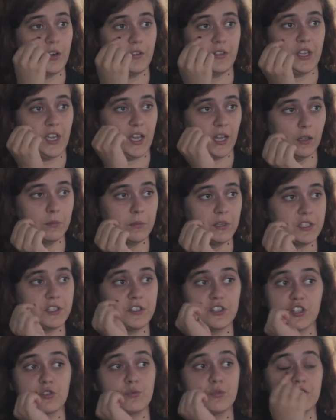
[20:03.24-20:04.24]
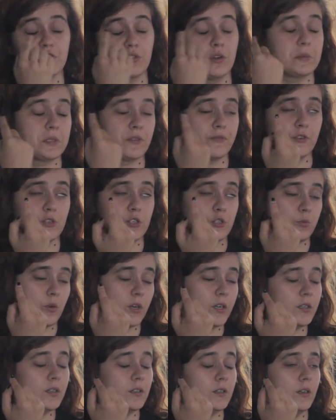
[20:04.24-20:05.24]
of the elements, it just retrieves the first
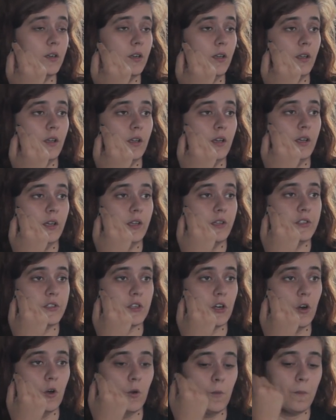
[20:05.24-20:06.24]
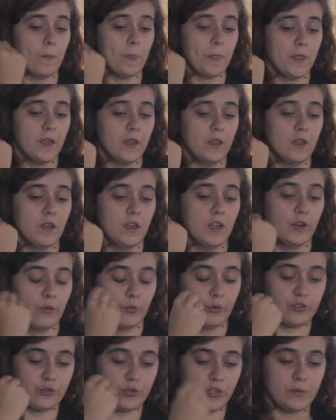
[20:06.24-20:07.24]
one. So it
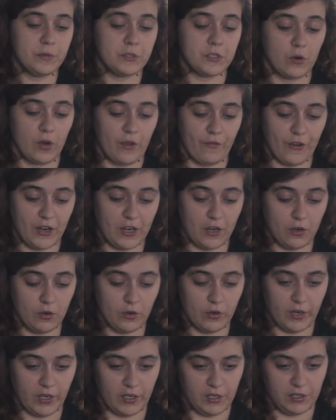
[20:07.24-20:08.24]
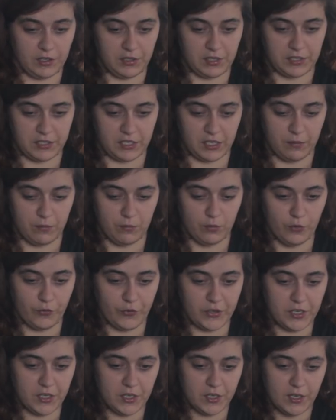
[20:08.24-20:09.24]
retrieves, so if I go and I say
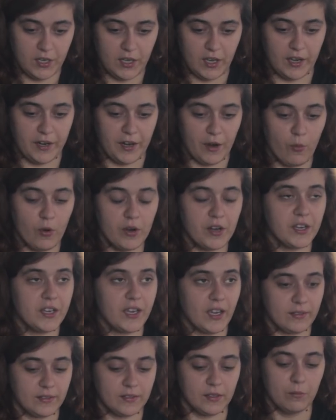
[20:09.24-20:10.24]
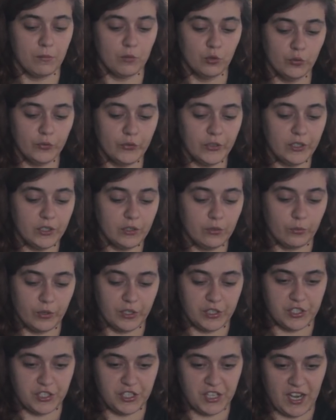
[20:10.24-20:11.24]
movie, and I want to get the movie,
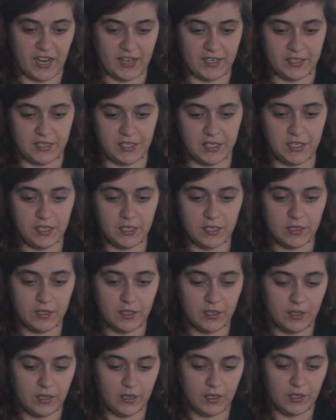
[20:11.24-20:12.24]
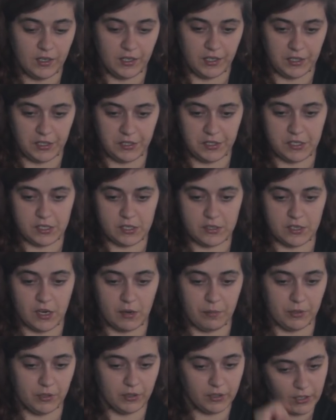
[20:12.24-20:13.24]
which the ID is
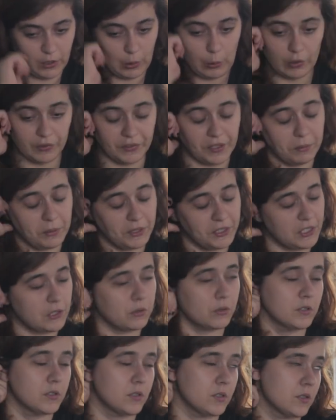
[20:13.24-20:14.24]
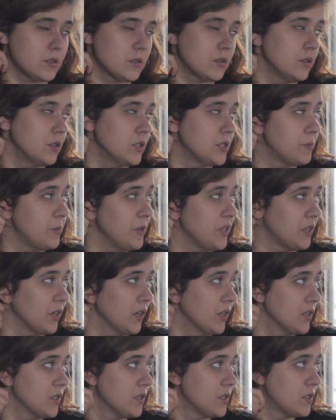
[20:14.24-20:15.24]
double equals is
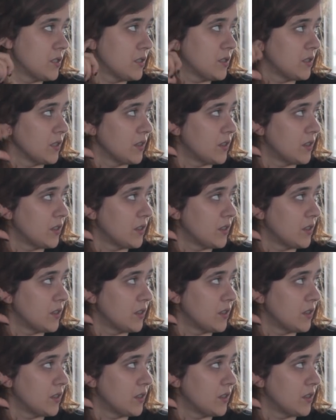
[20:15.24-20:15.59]
because